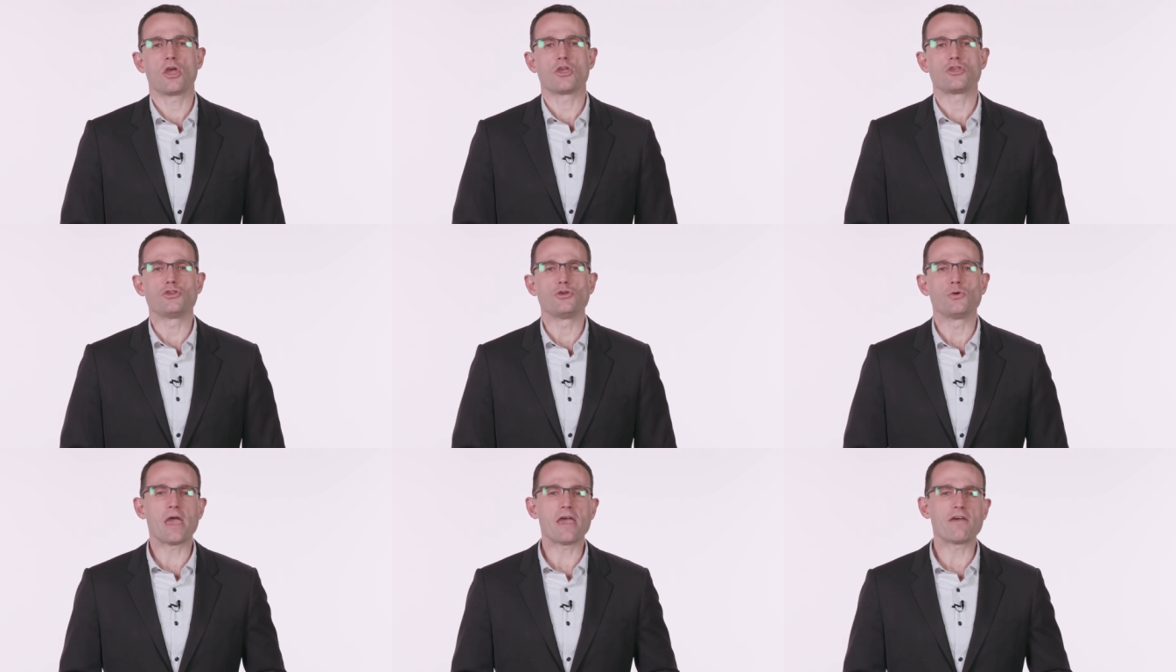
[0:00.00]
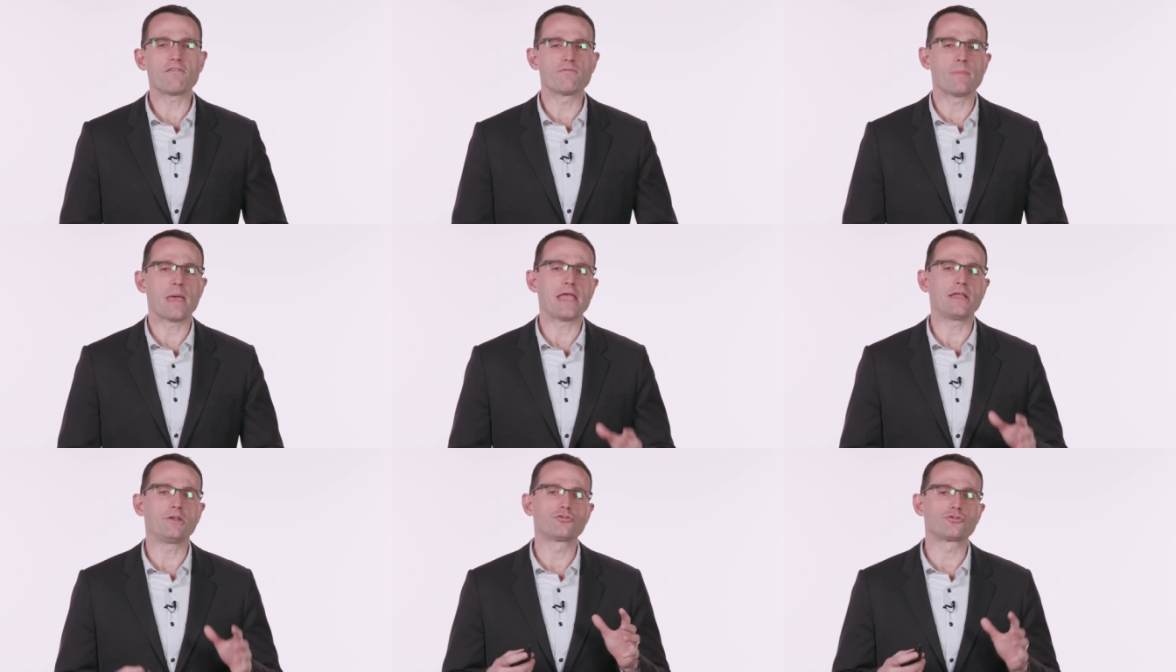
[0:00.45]
You have
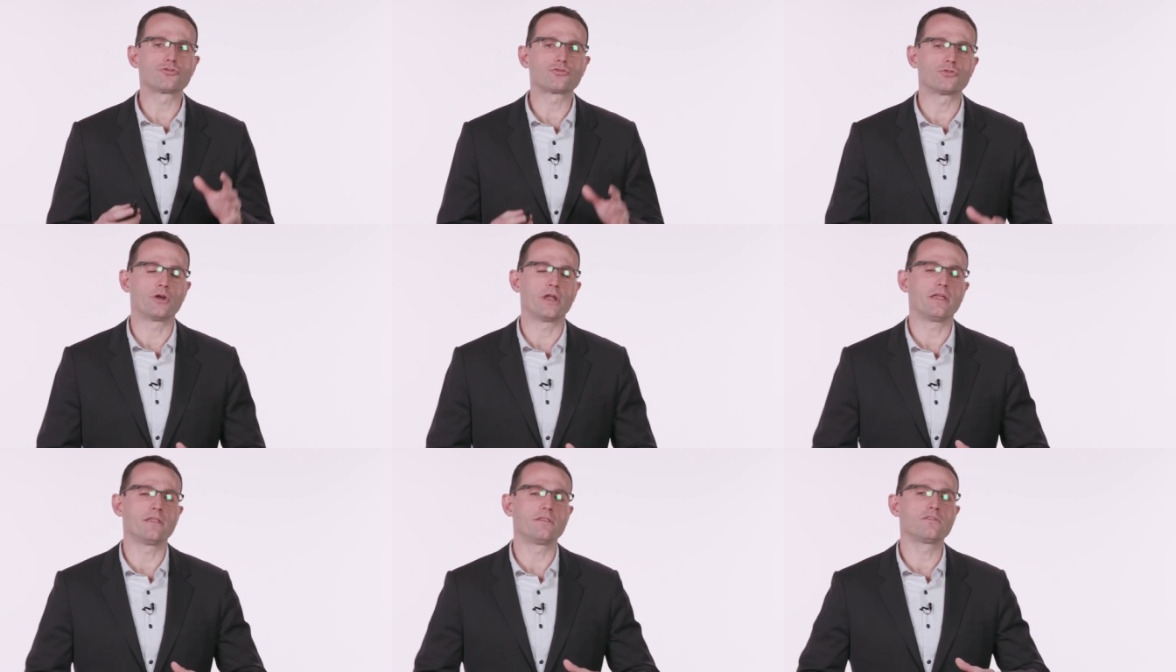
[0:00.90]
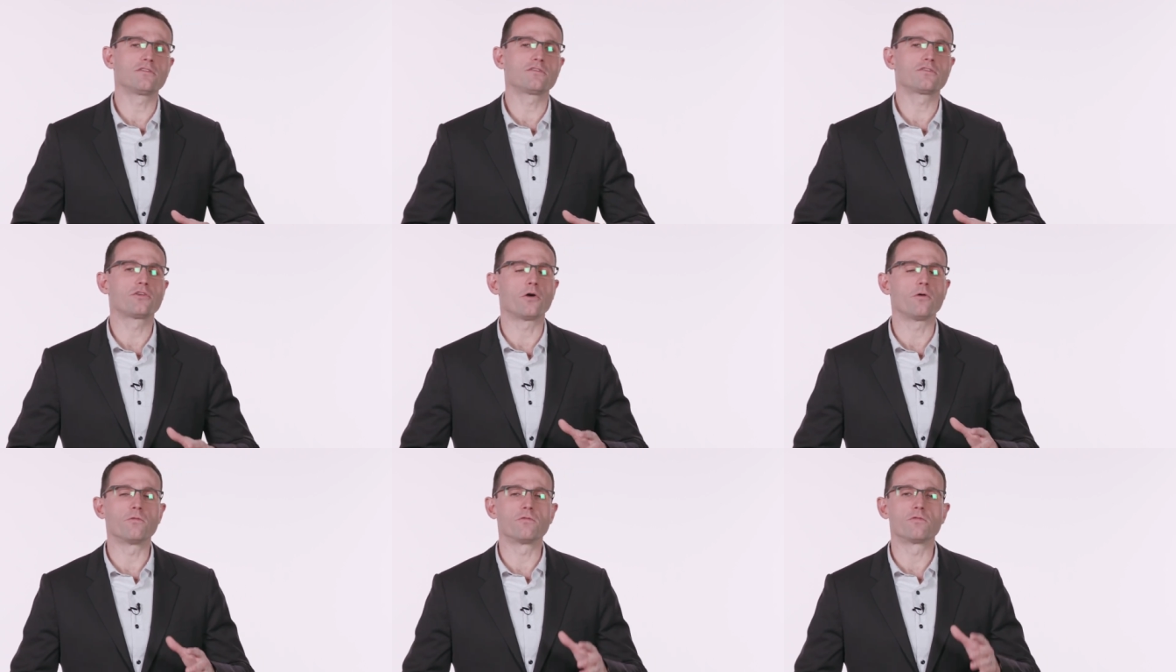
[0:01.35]
made trends
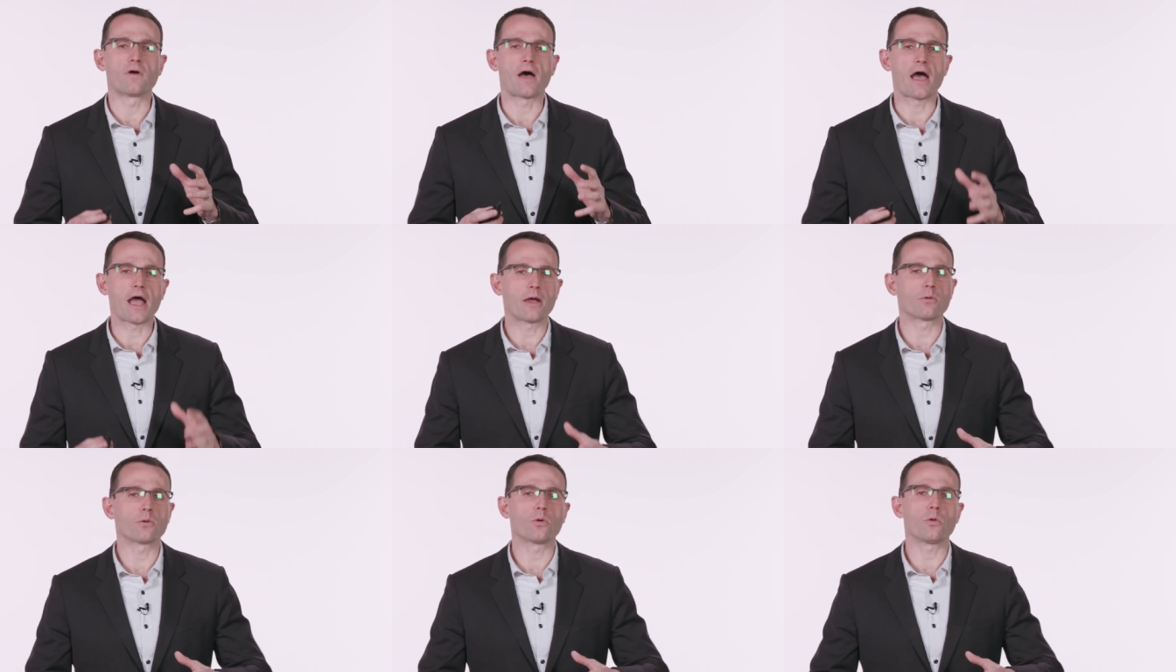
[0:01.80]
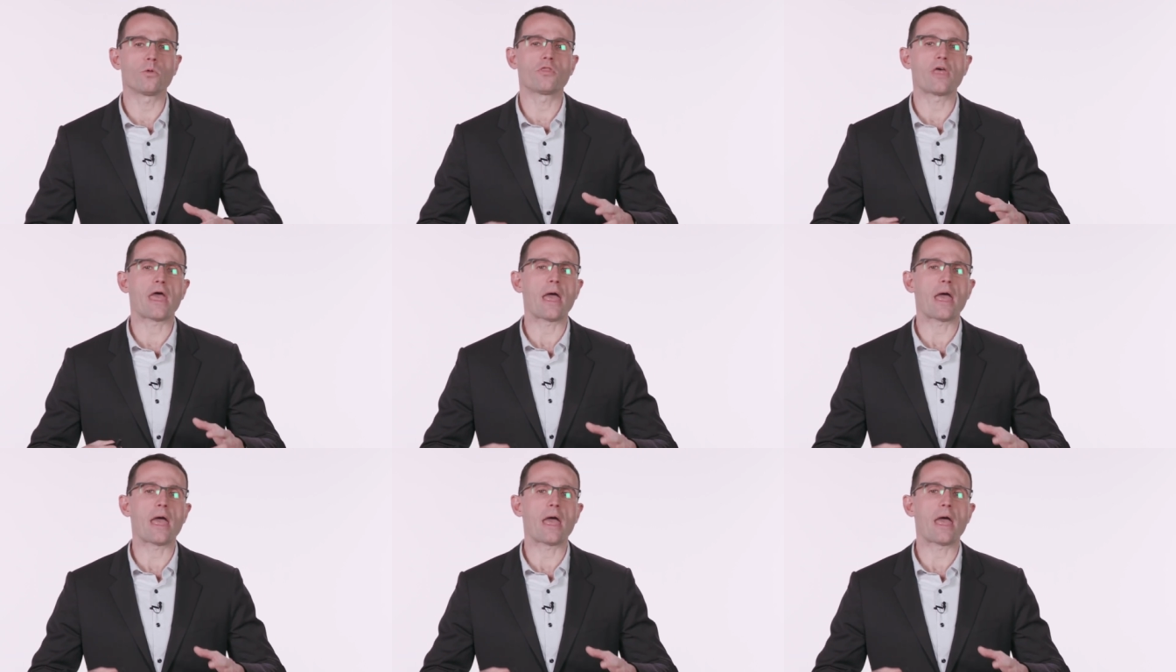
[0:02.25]
go viral